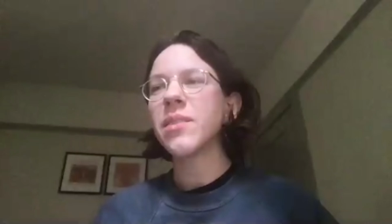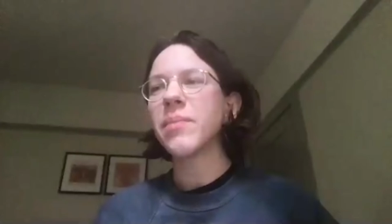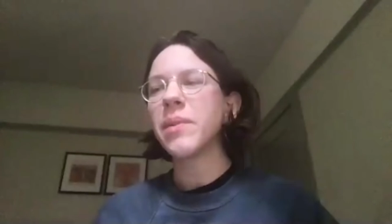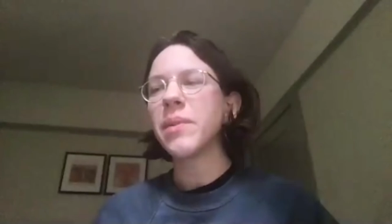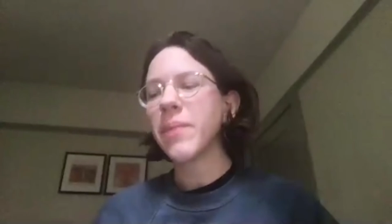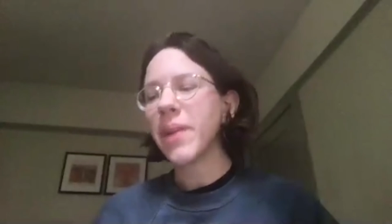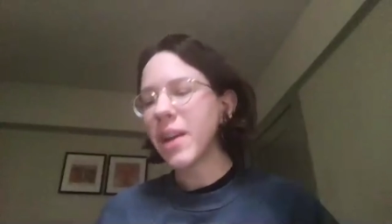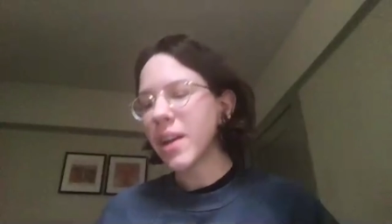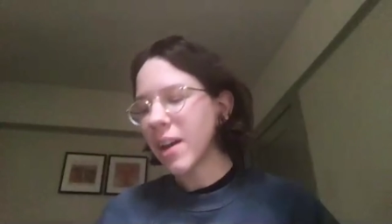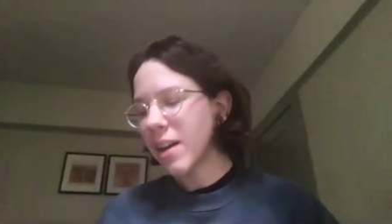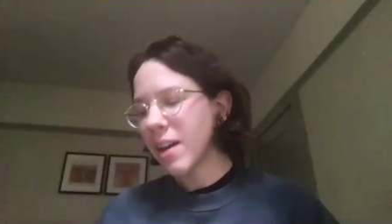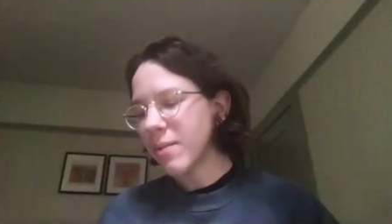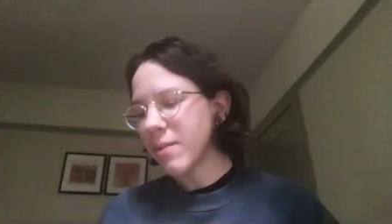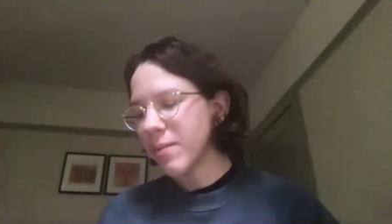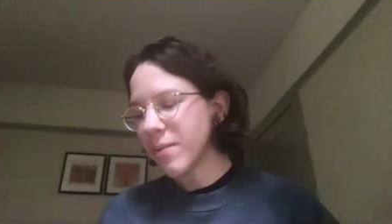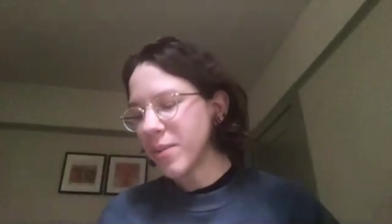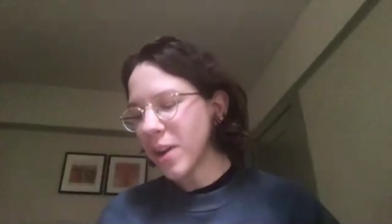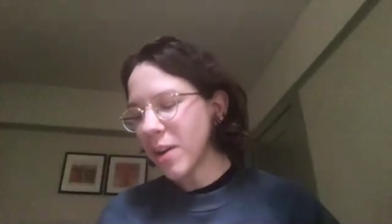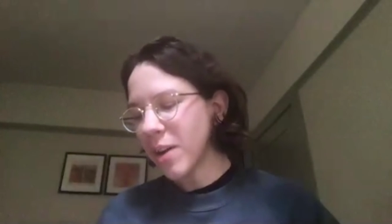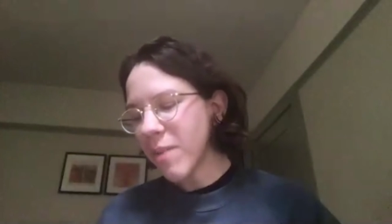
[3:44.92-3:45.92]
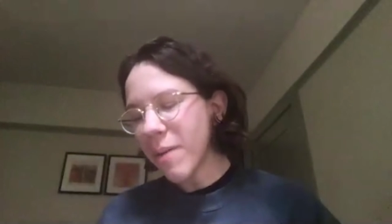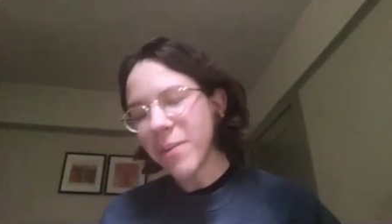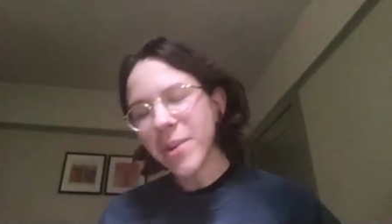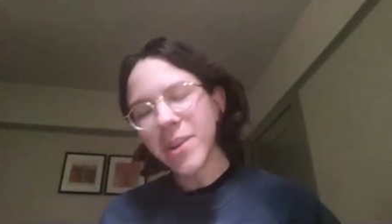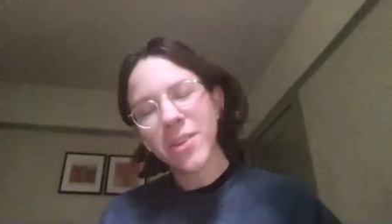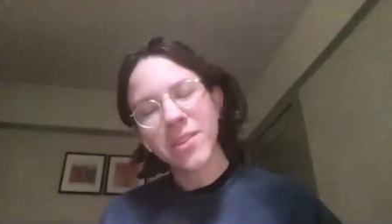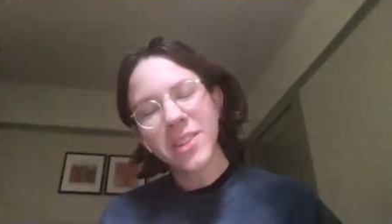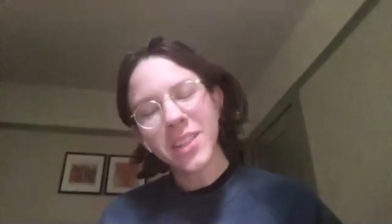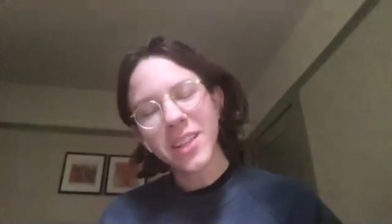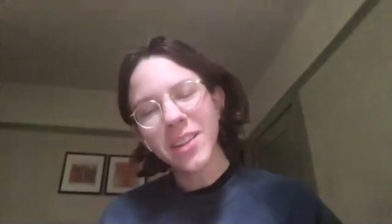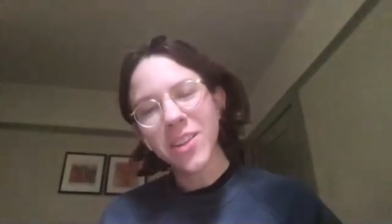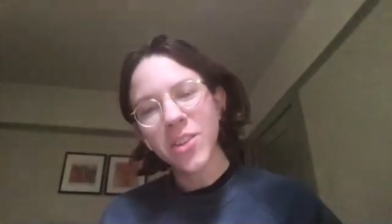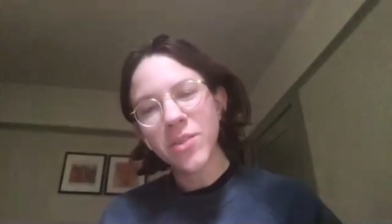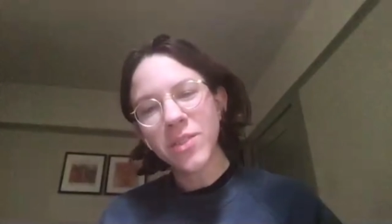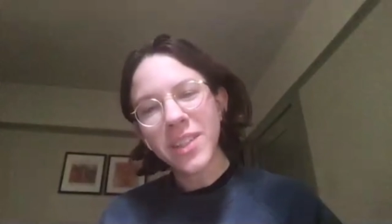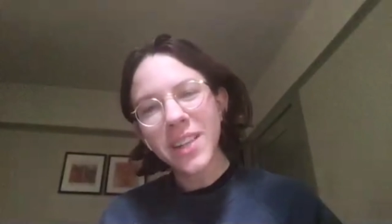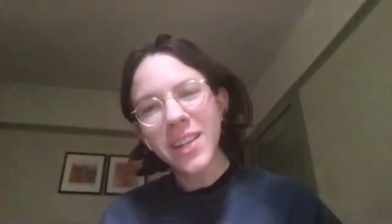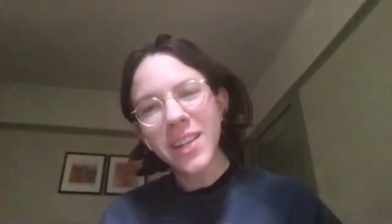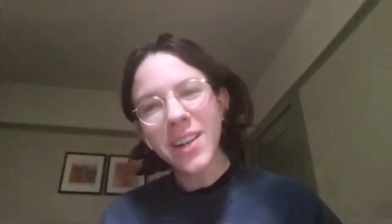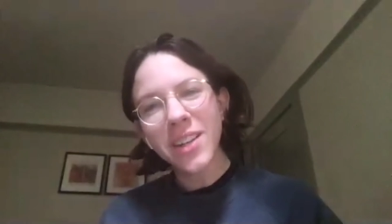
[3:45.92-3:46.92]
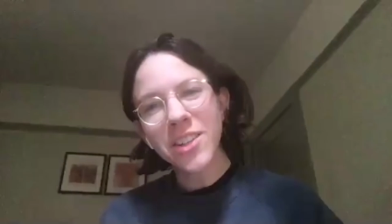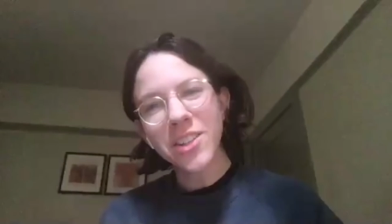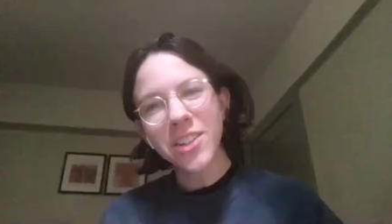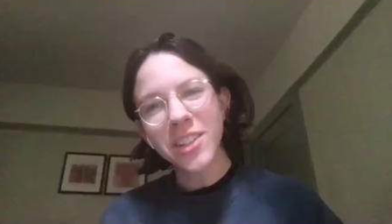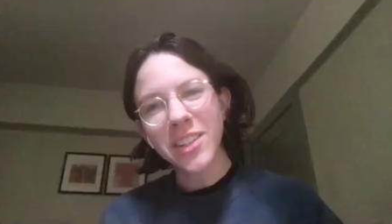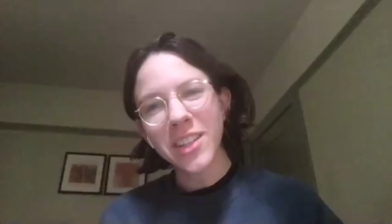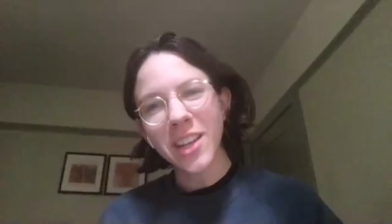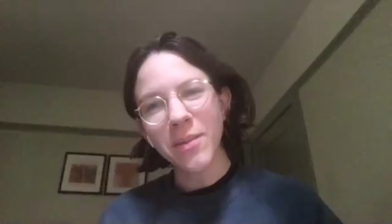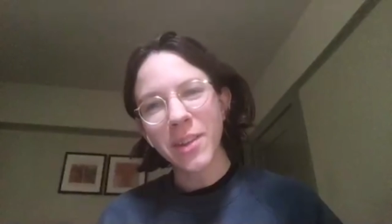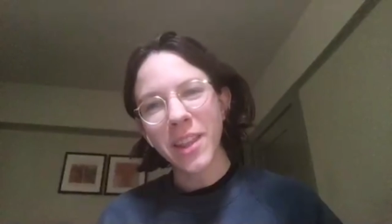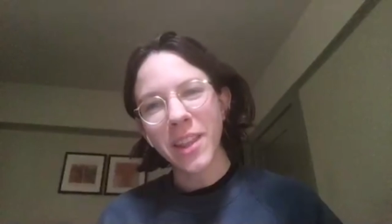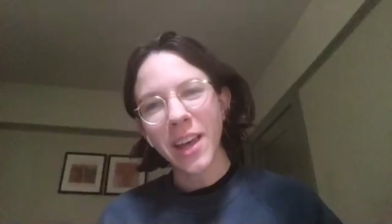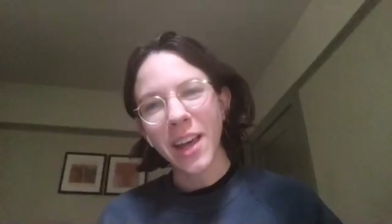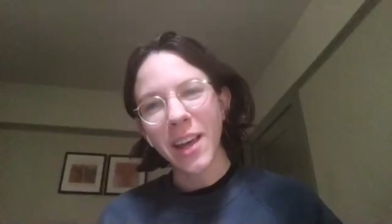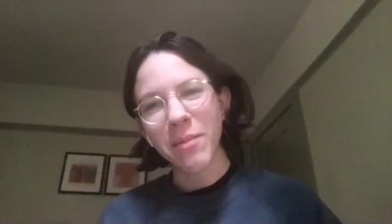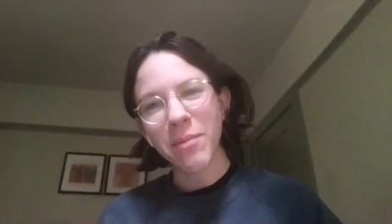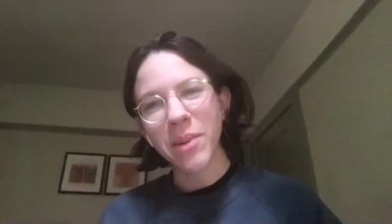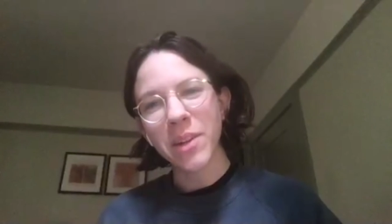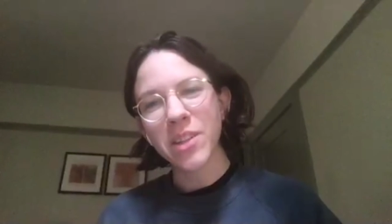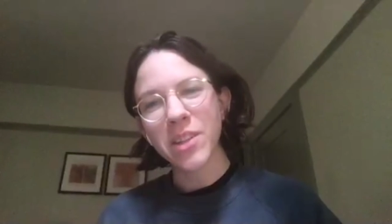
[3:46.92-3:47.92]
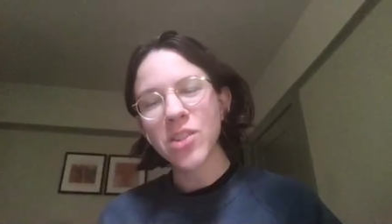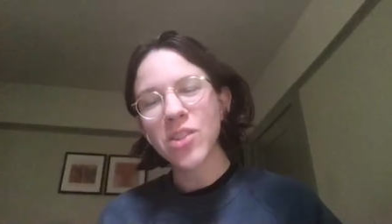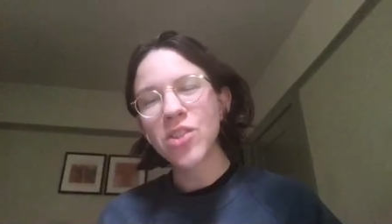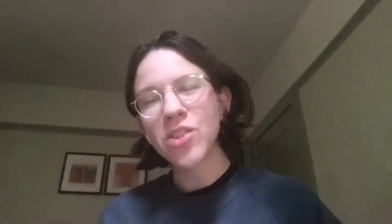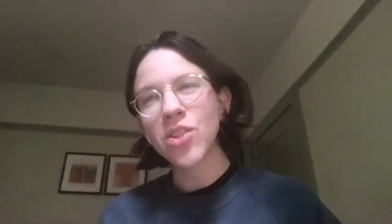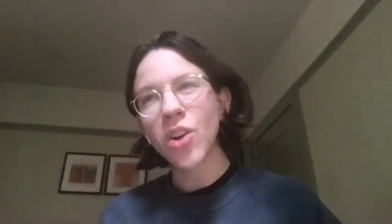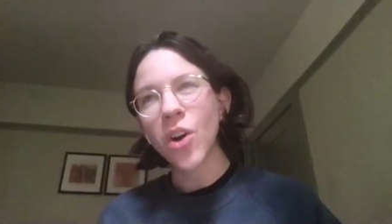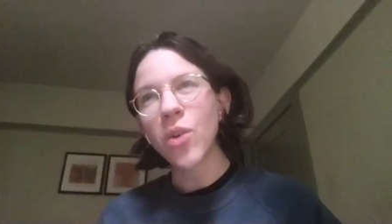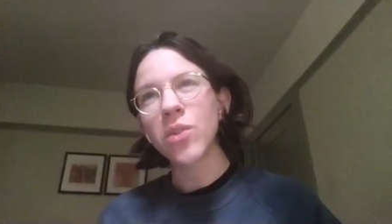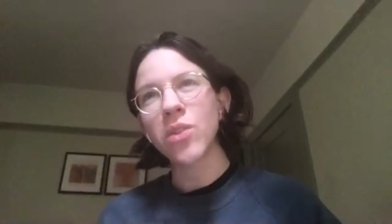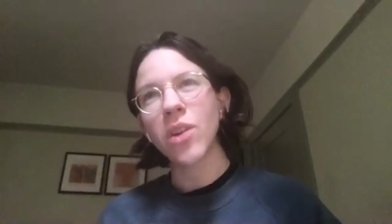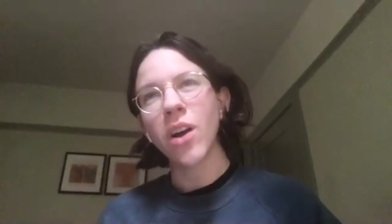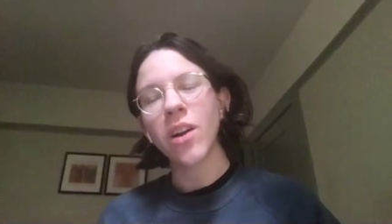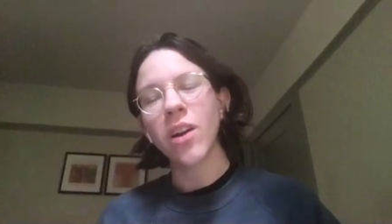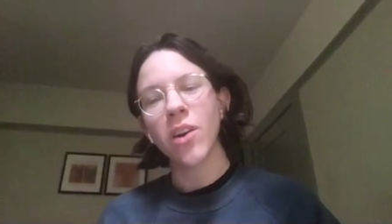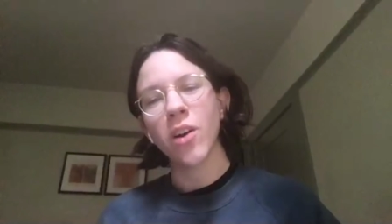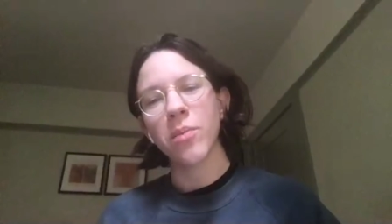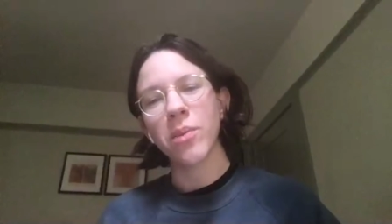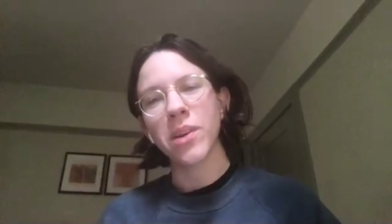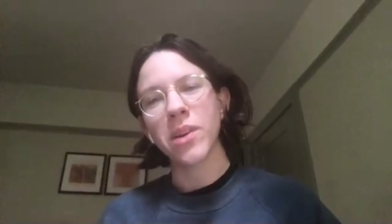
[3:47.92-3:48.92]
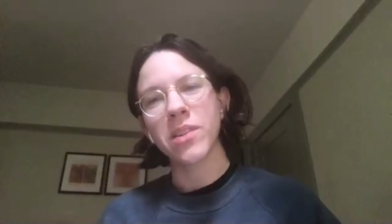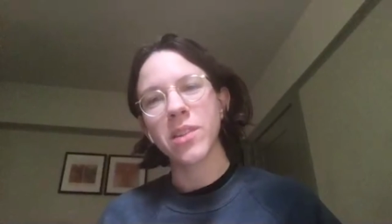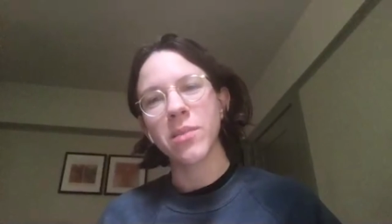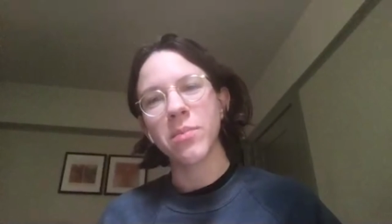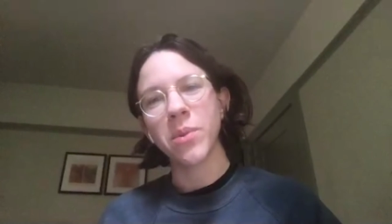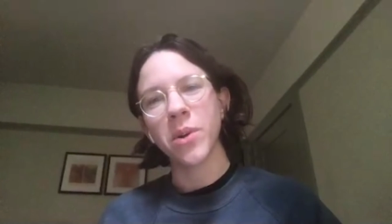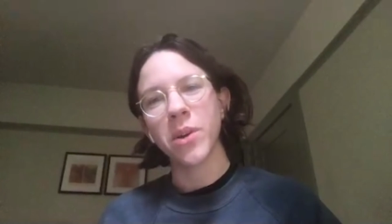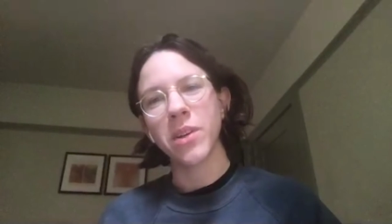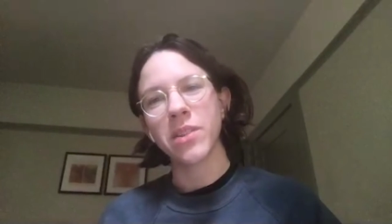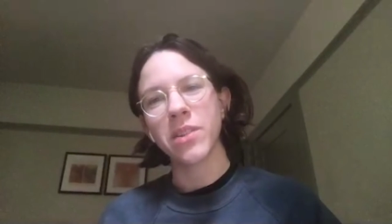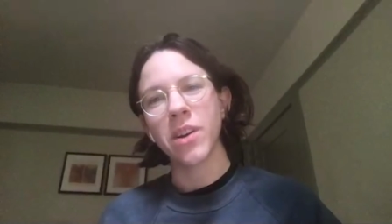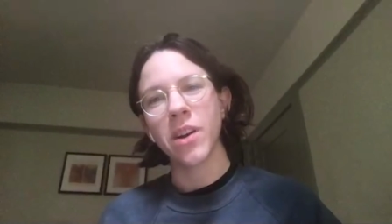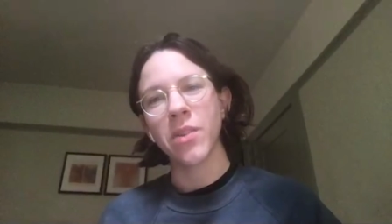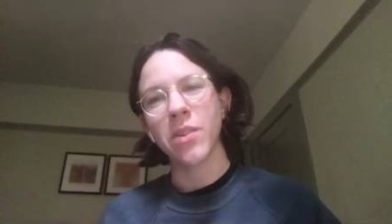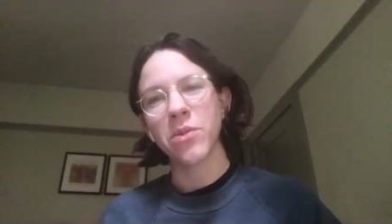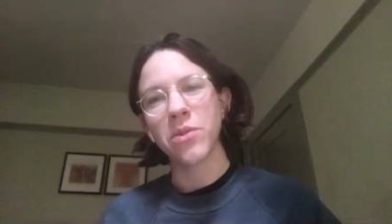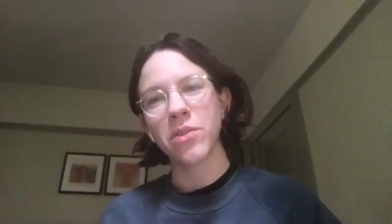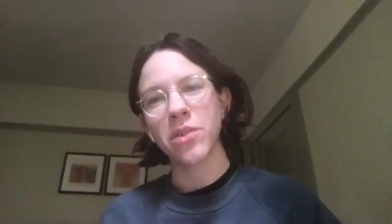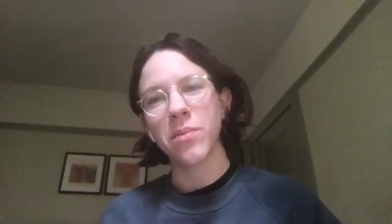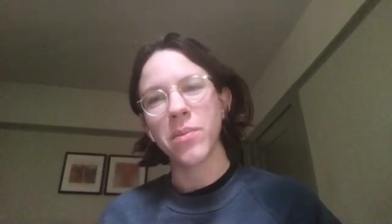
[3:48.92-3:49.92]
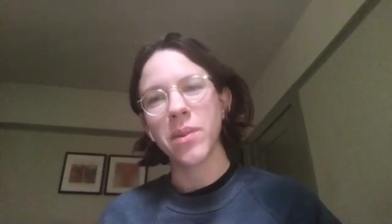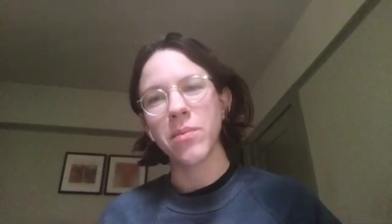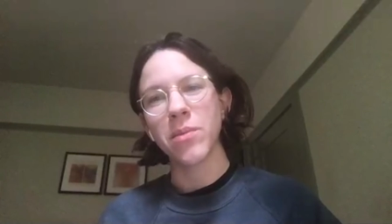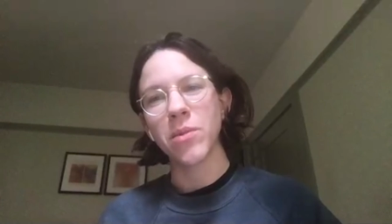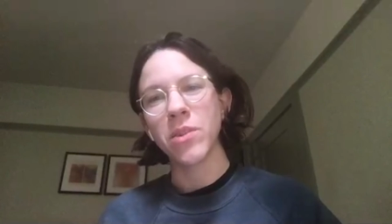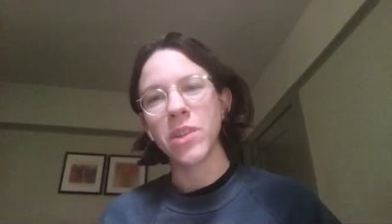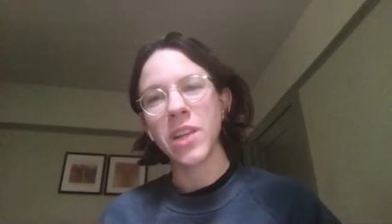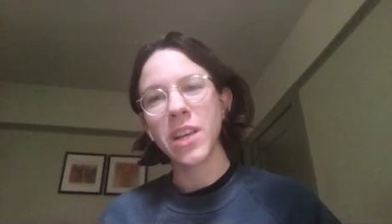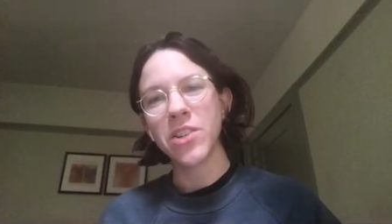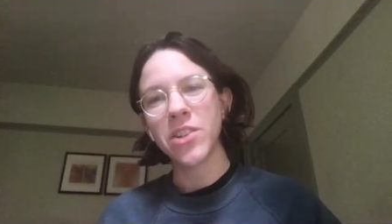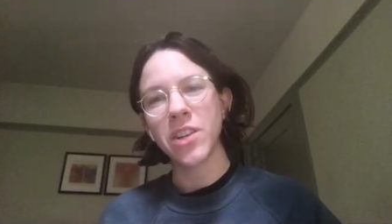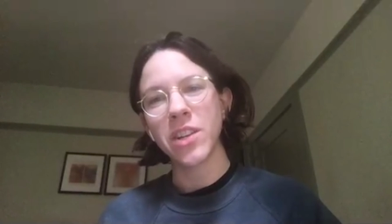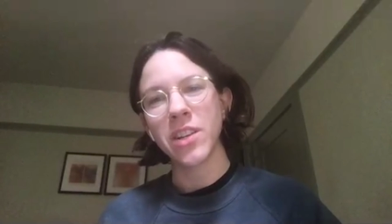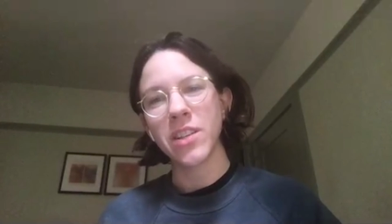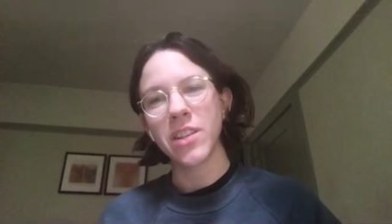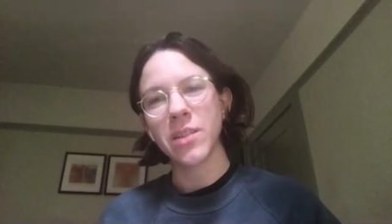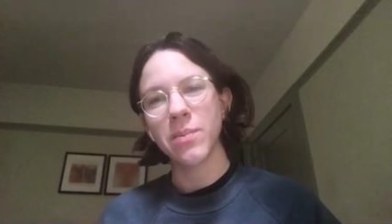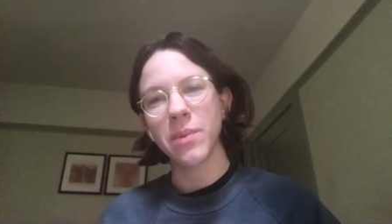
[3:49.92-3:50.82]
mean, Mike, I remember you did actually tell me that, but it's so long ago because the book has gone through so many mutations.